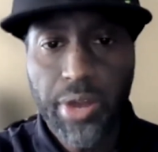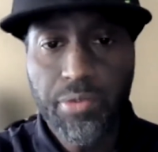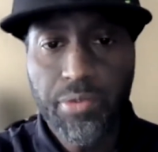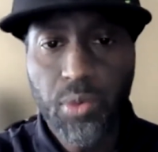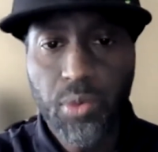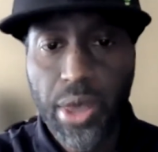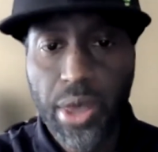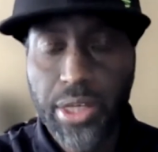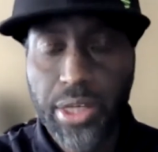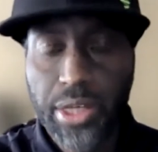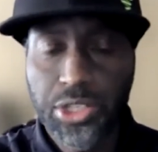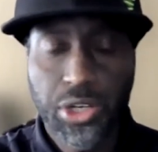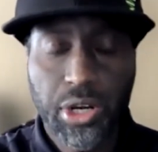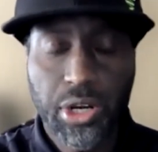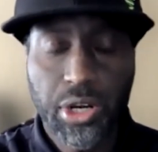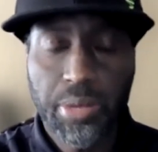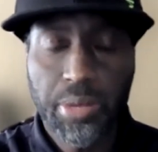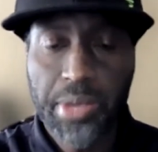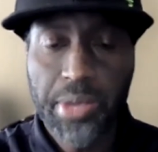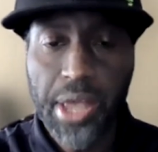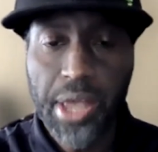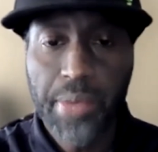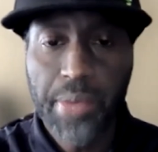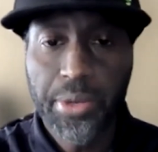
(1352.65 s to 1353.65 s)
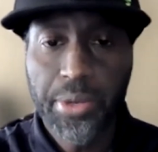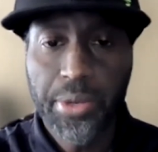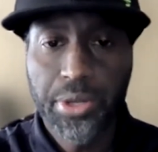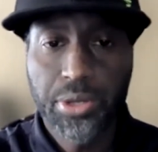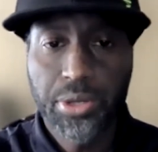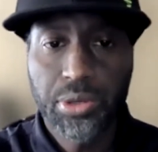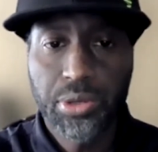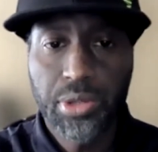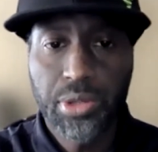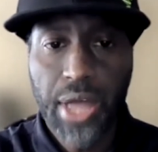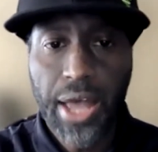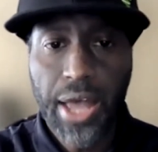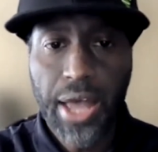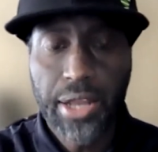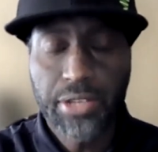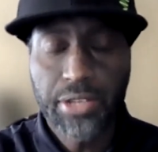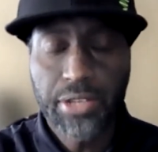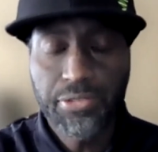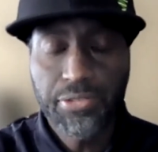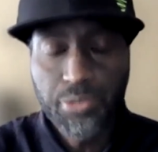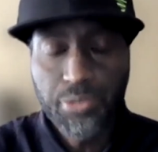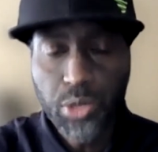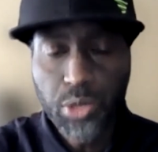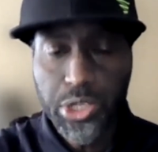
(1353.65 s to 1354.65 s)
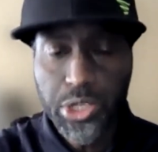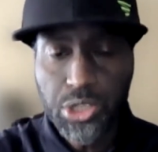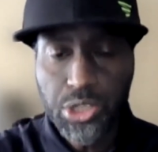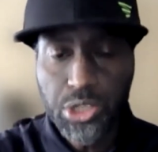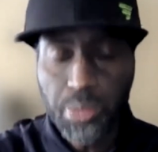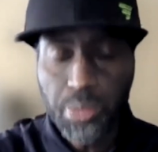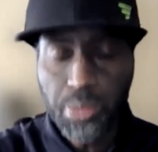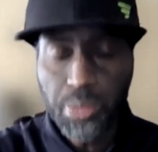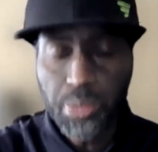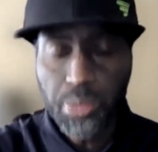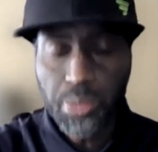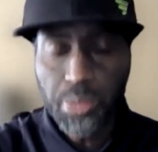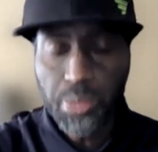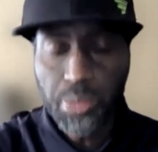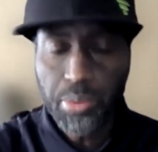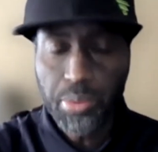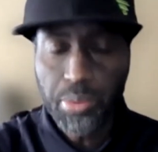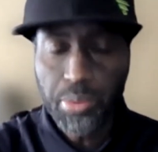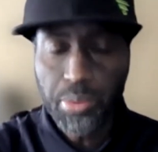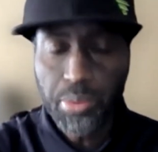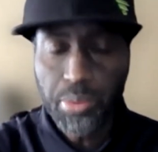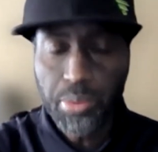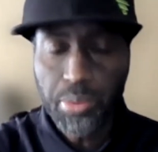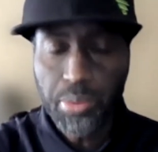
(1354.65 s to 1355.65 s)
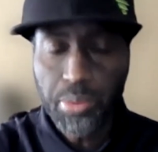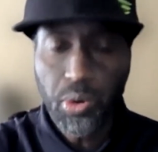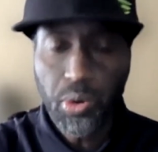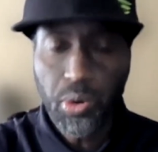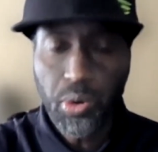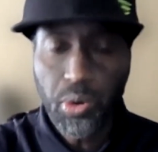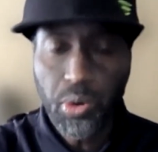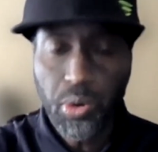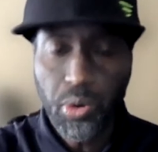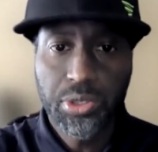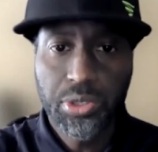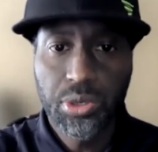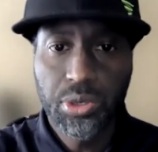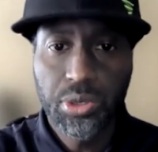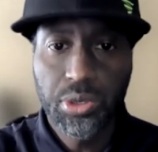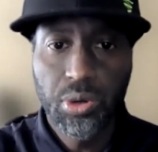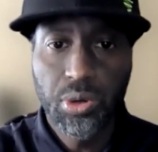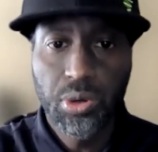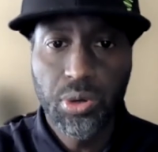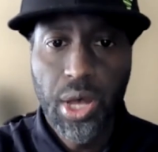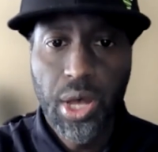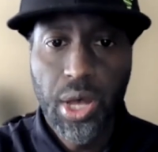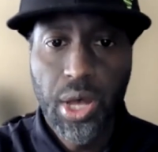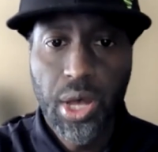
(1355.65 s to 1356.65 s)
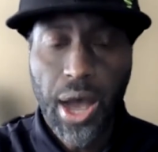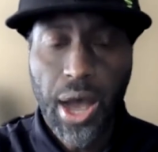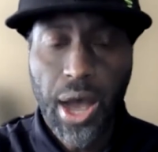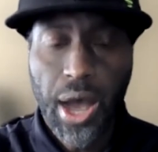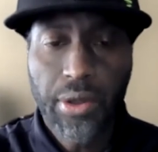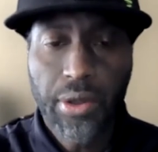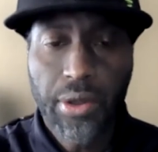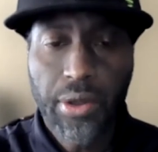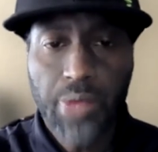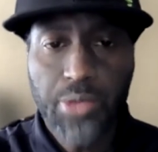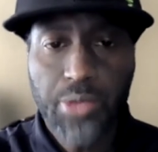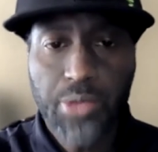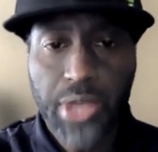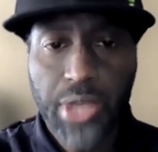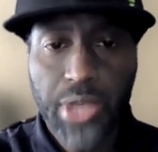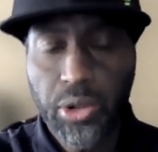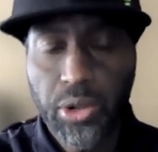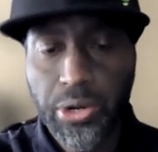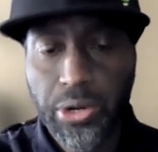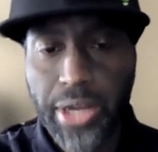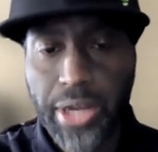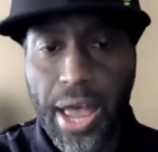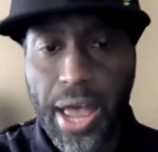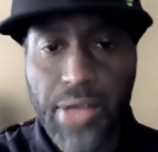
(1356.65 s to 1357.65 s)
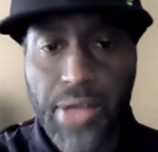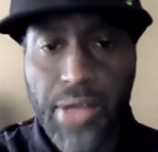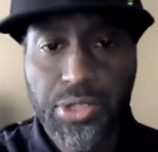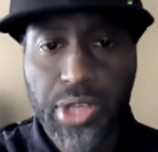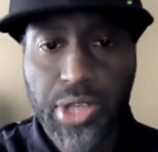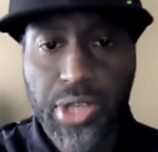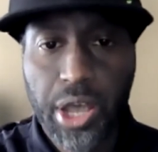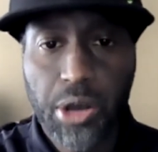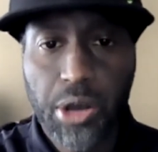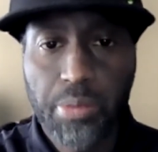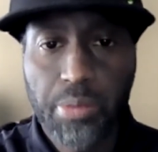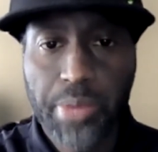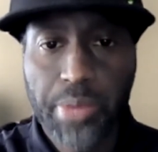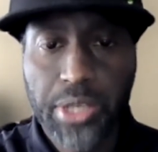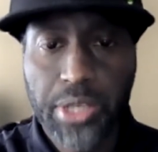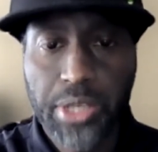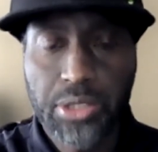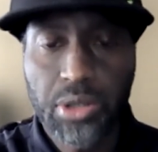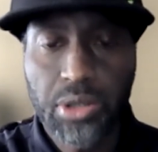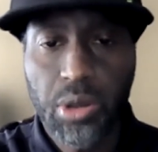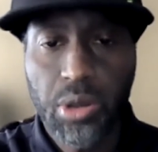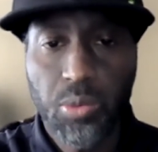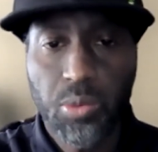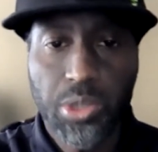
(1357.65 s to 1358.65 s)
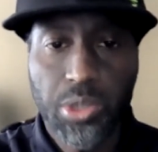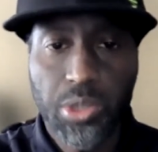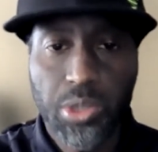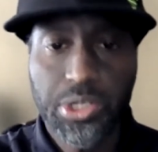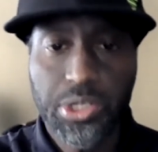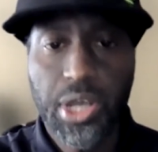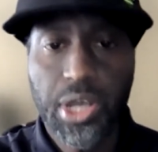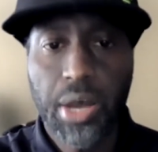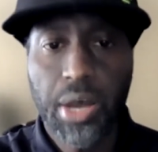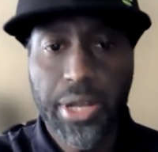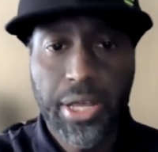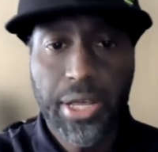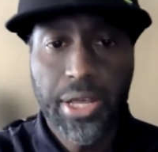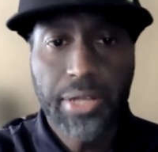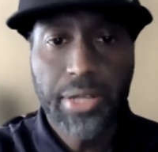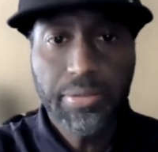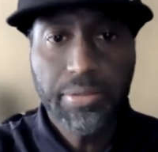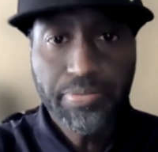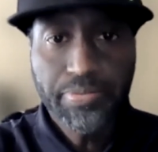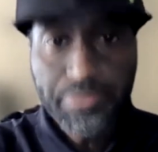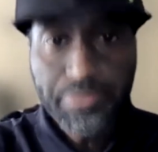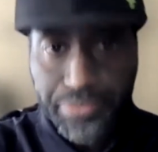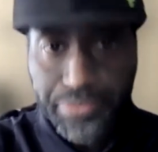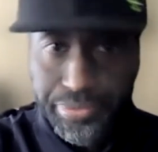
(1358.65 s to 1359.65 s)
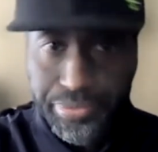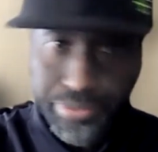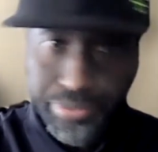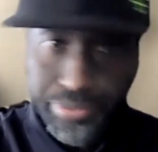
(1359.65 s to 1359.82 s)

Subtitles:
Whatever way that you're going to be able to do that, it's fully supported, but you're able to either upscale or downscale based on what's coming in.